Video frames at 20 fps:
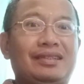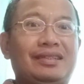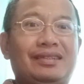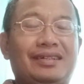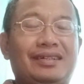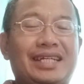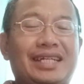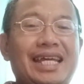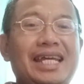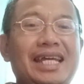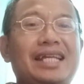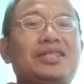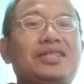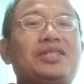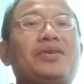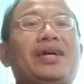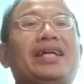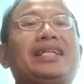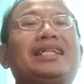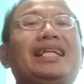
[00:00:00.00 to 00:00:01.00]
okay,
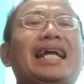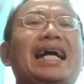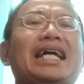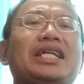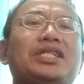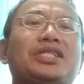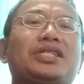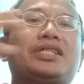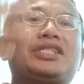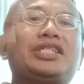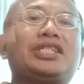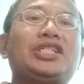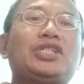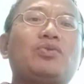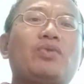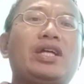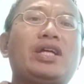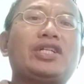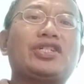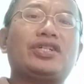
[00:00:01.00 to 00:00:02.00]
to analyze the
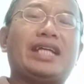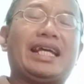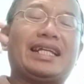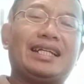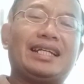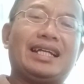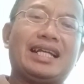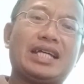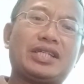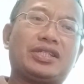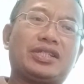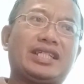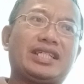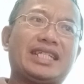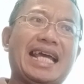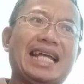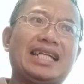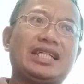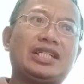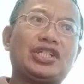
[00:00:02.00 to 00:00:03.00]
situation, analyze the
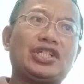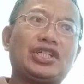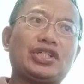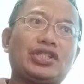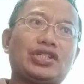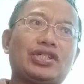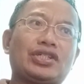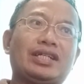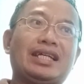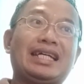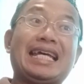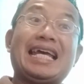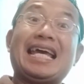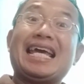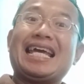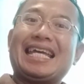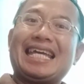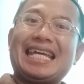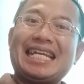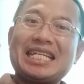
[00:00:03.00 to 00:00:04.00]
challenges
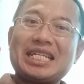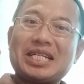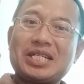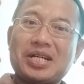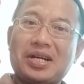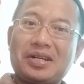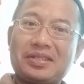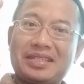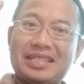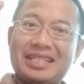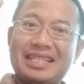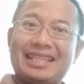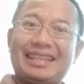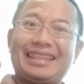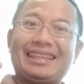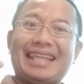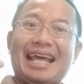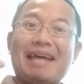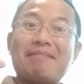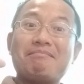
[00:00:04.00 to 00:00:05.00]
in
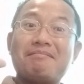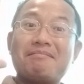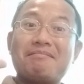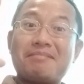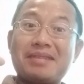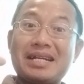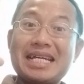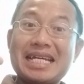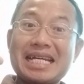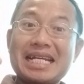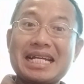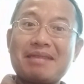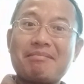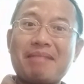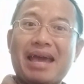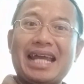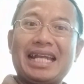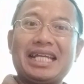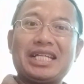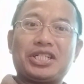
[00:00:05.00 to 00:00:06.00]
contemporary
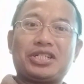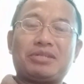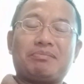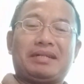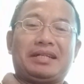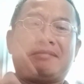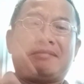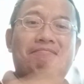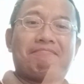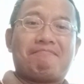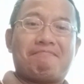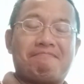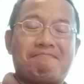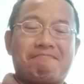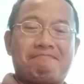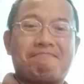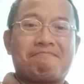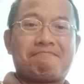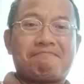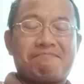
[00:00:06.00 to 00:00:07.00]
management.
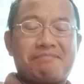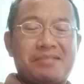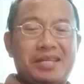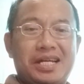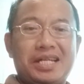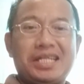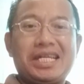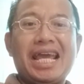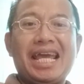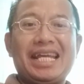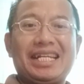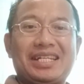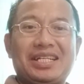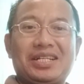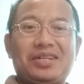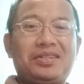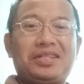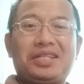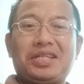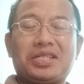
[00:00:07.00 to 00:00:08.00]
Again,
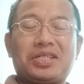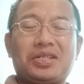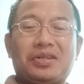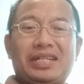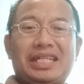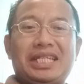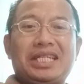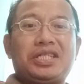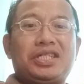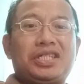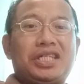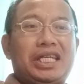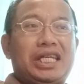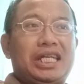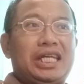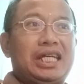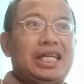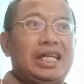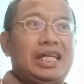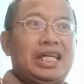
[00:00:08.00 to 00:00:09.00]
it is not
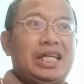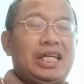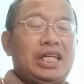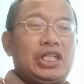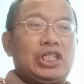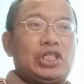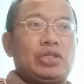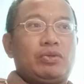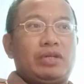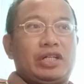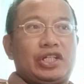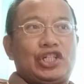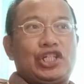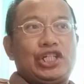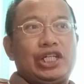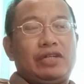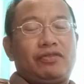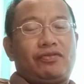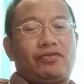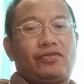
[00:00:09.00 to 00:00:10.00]
easy to
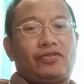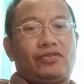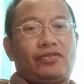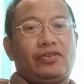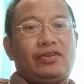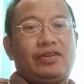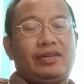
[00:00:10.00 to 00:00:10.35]
achieve